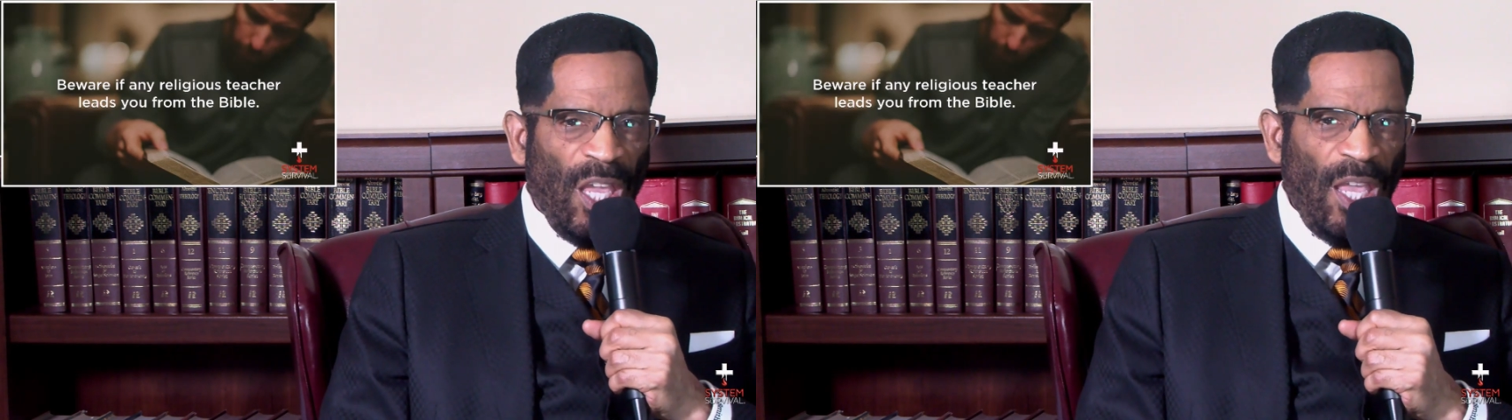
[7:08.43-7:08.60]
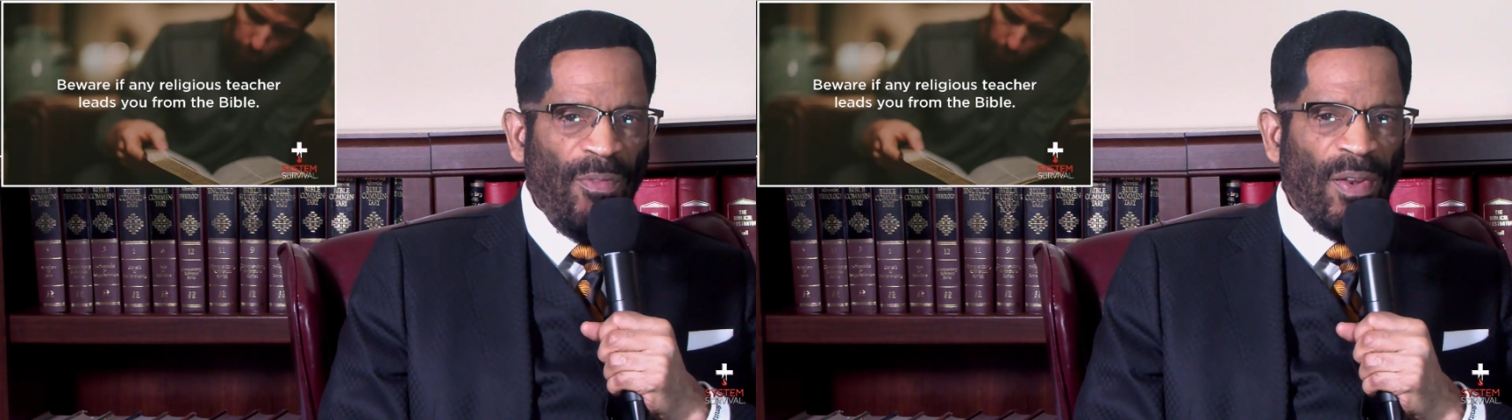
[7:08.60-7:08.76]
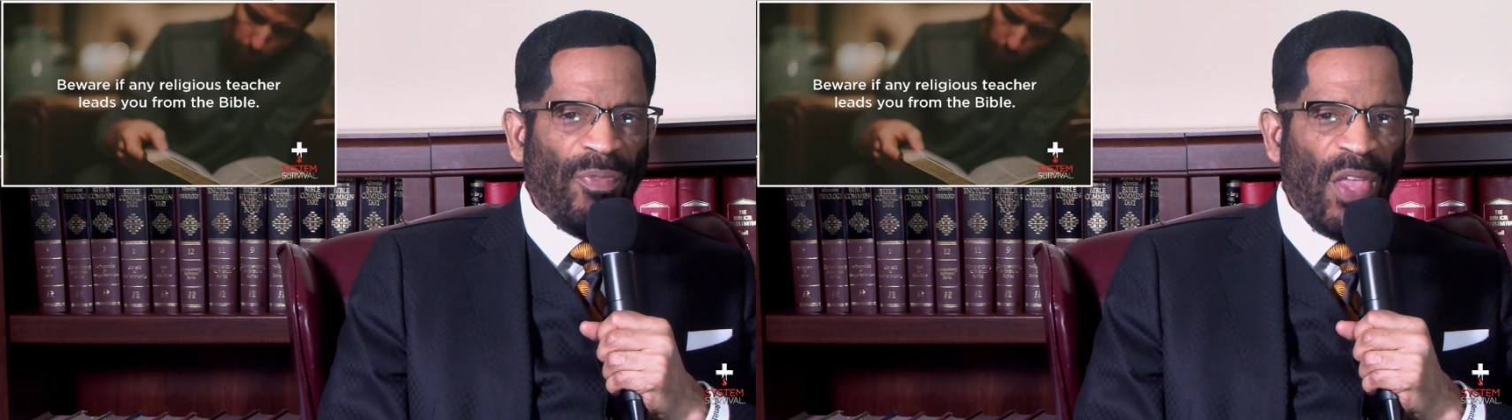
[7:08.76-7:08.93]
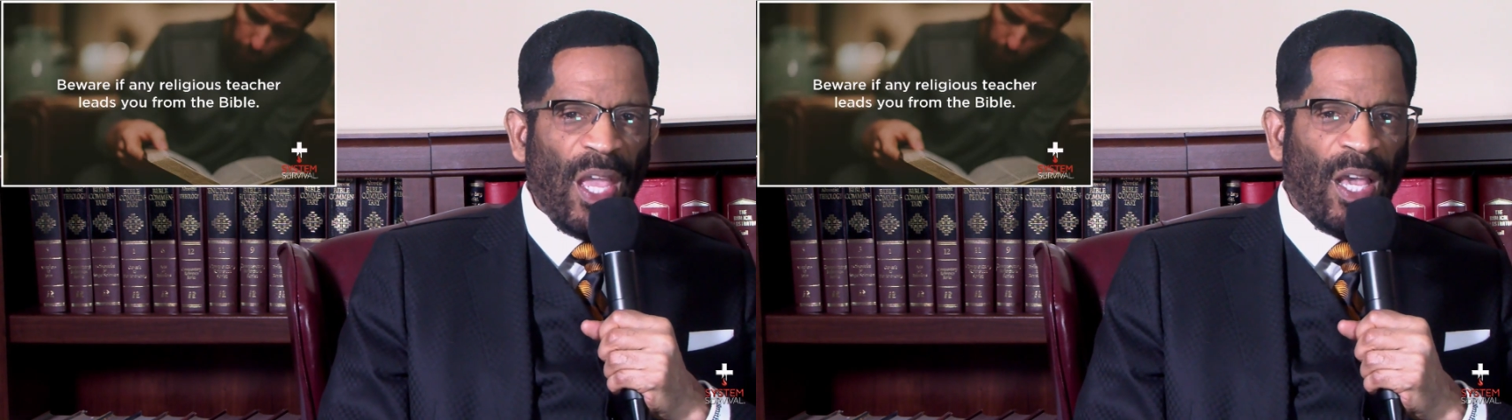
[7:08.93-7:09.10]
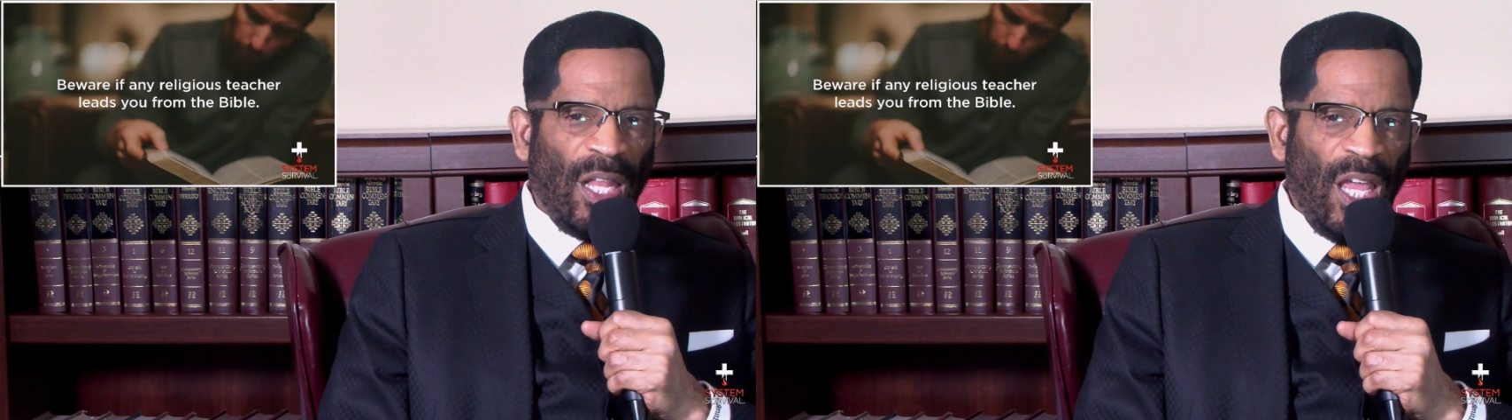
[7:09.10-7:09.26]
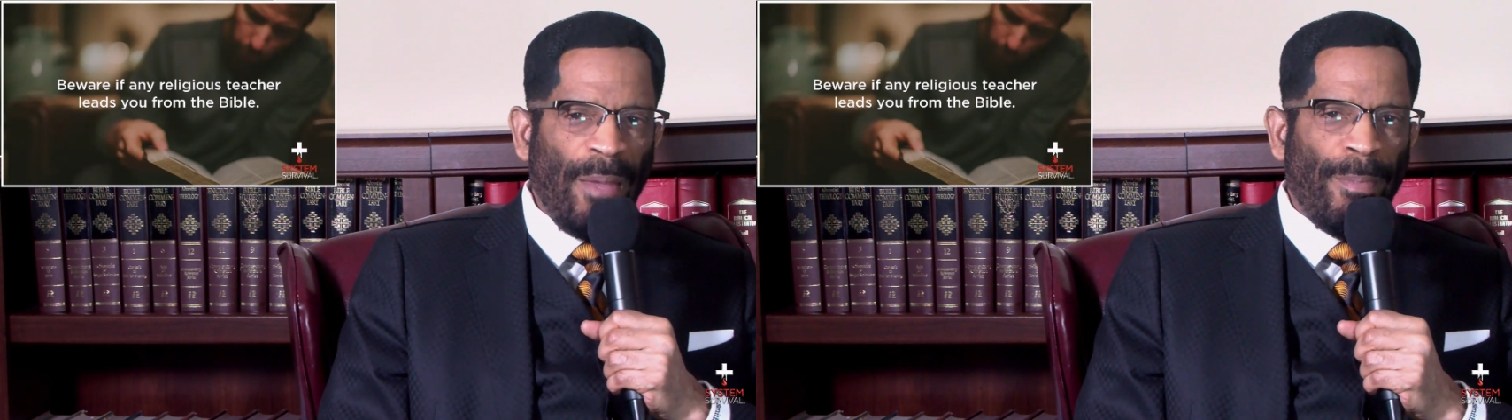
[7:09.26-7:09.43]
even if they
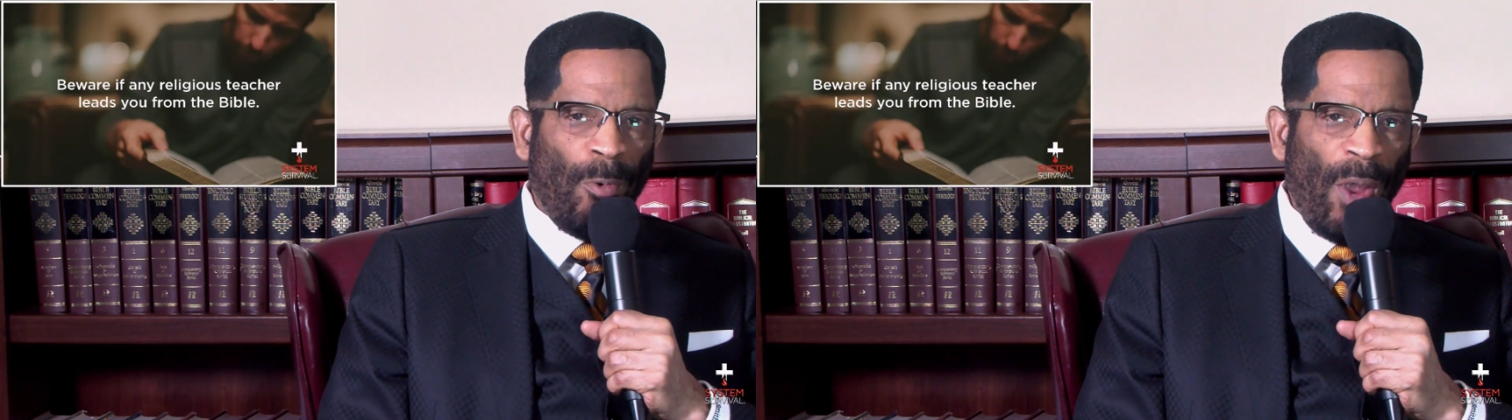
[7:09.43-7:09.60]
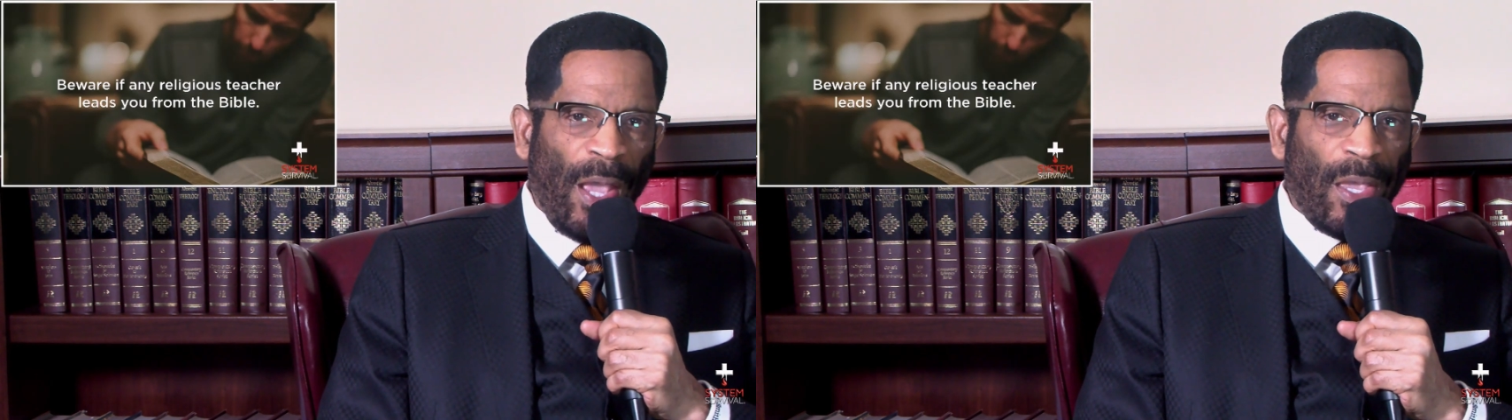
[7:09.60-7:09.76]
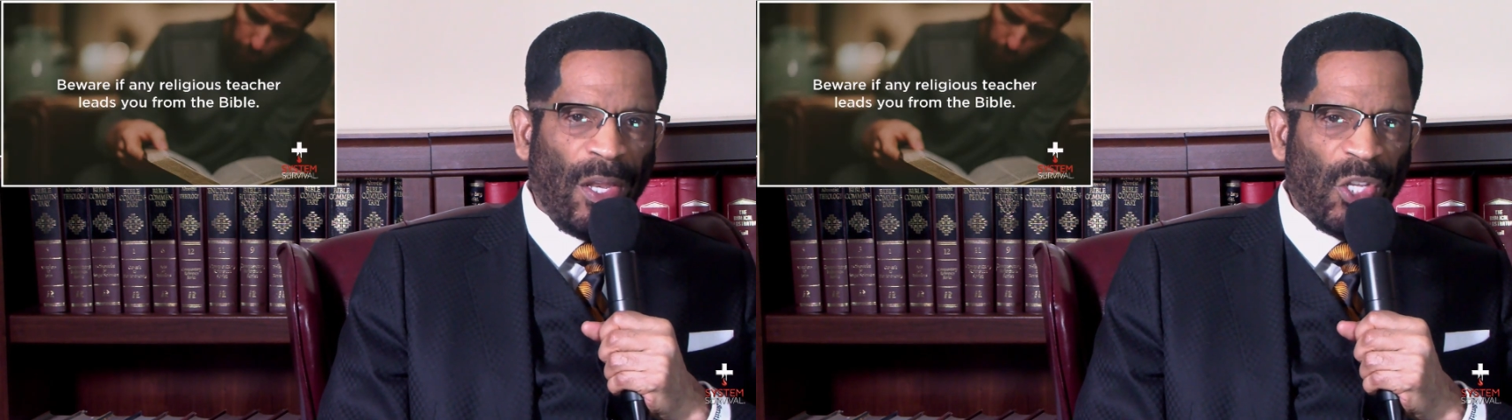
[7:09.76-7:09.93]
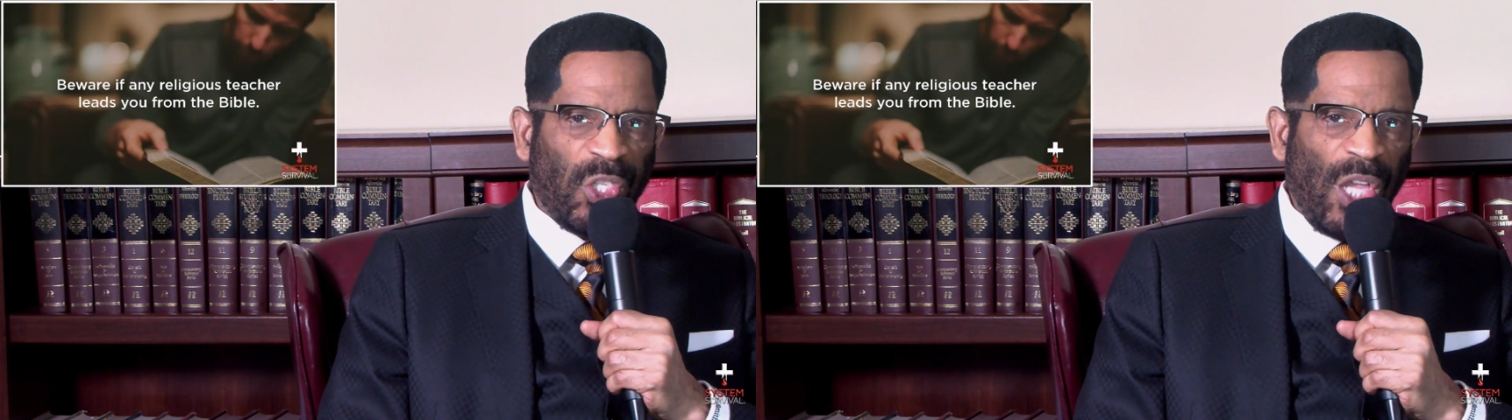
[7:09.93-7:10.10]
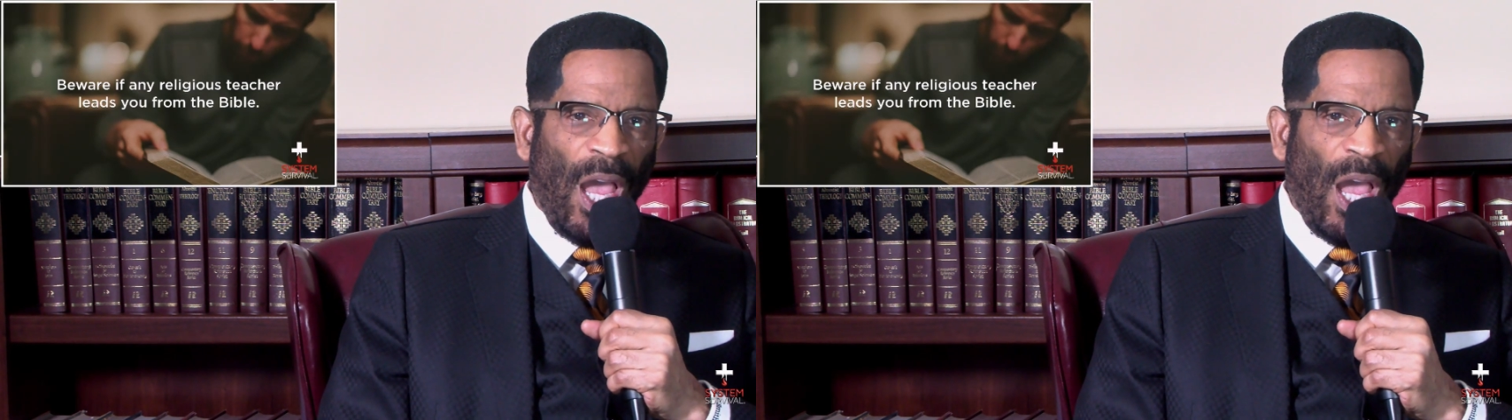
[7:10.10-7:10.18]
claim miraculous